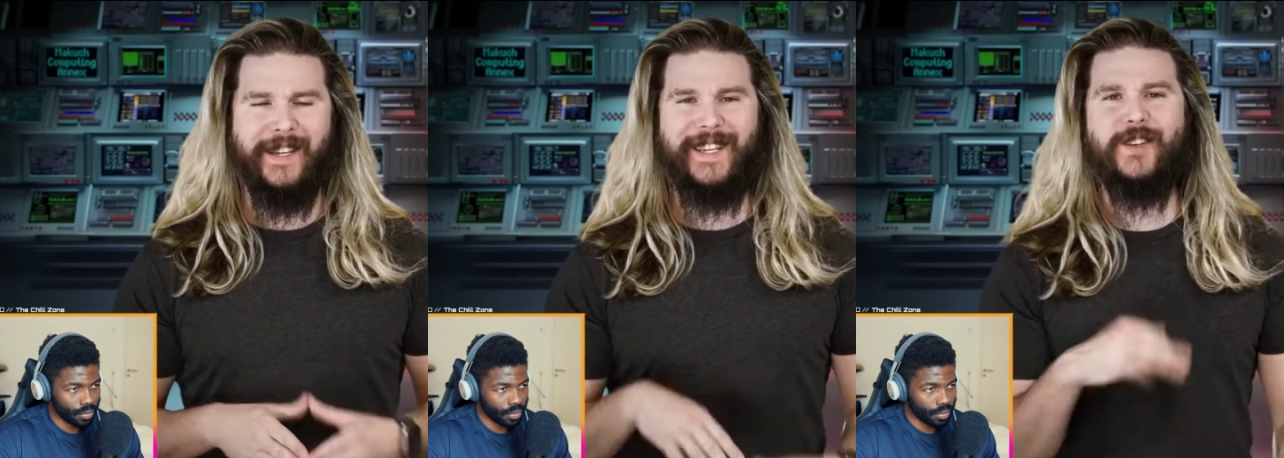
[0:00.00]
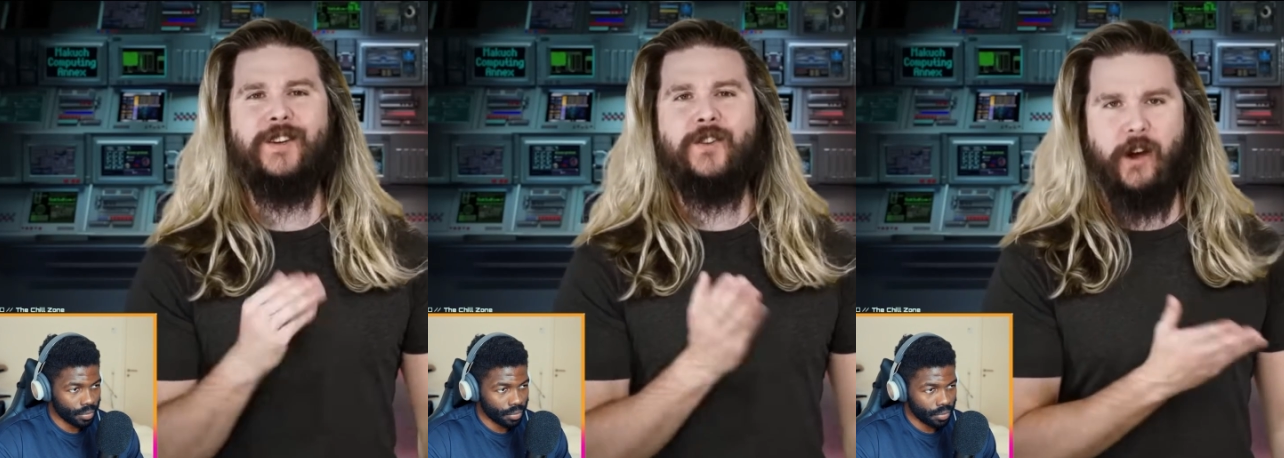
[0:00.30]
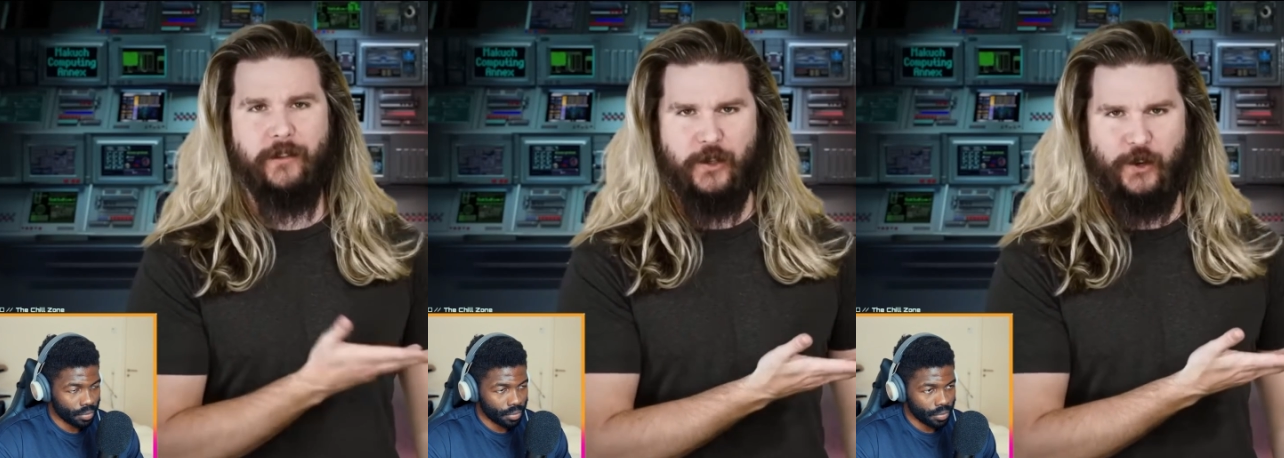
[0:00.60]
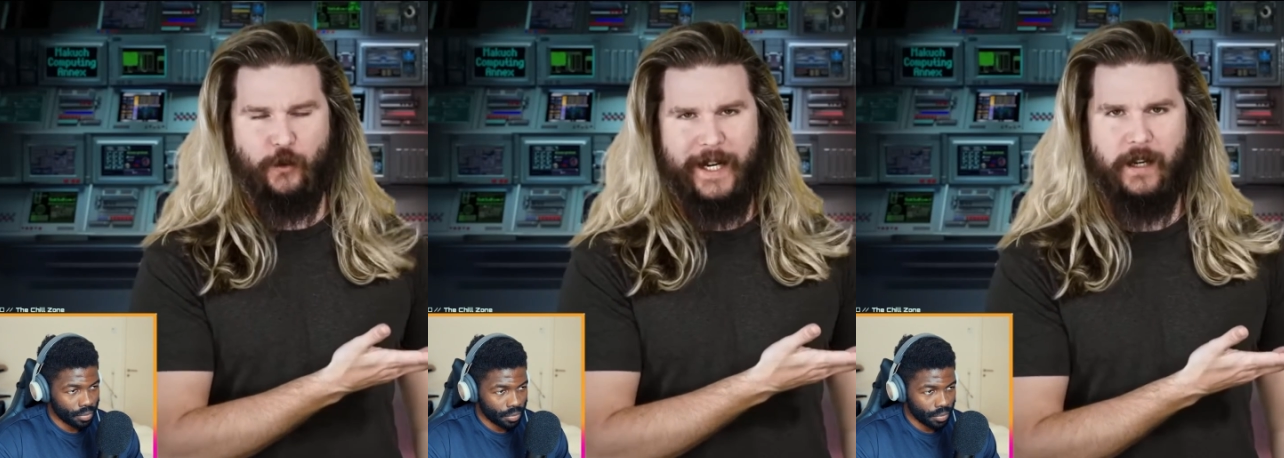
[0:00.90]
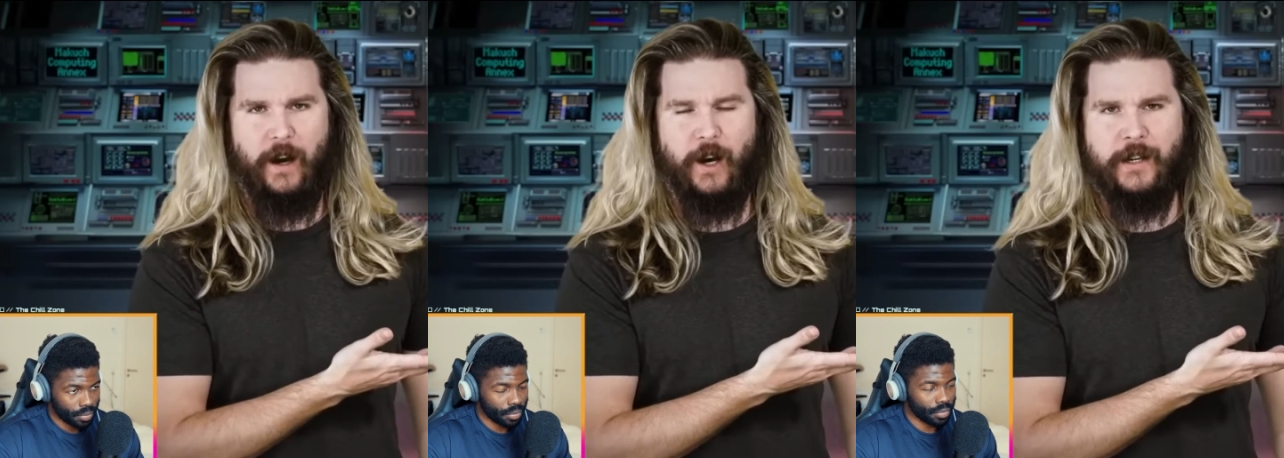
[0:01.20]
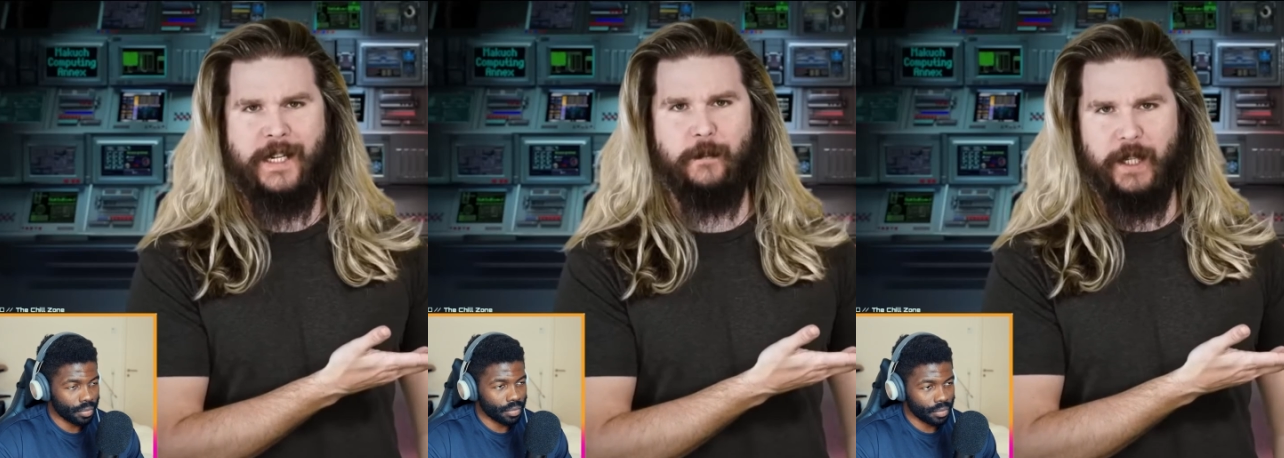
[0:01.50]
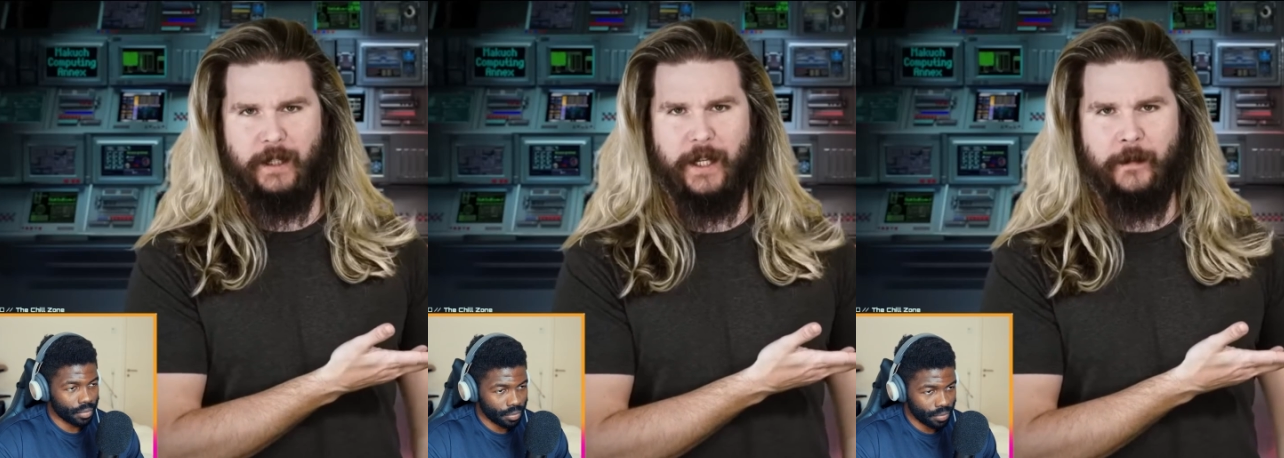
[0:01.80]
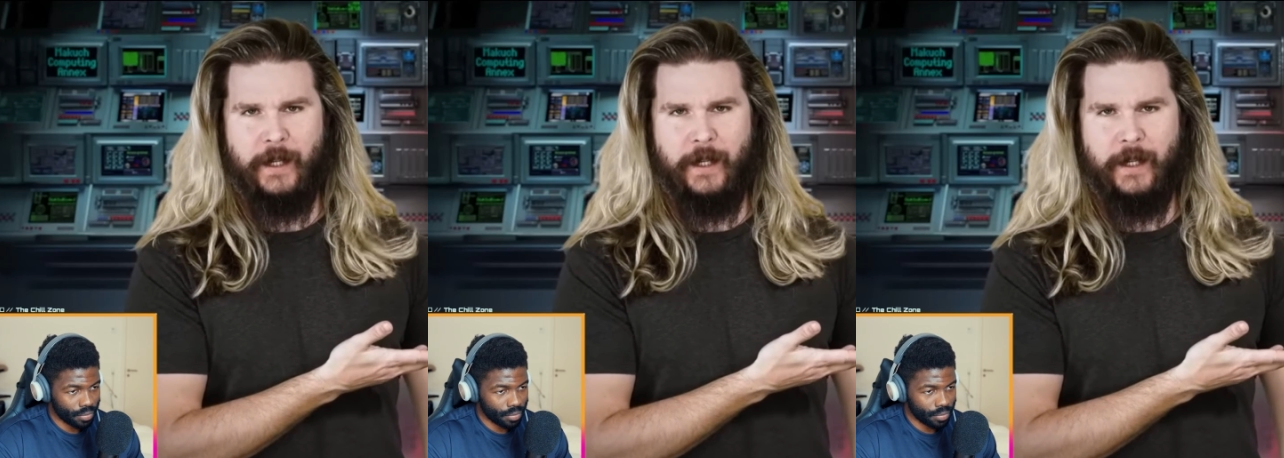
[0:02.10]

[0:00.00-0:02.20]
Speaker 1: is another sweet hundy billy.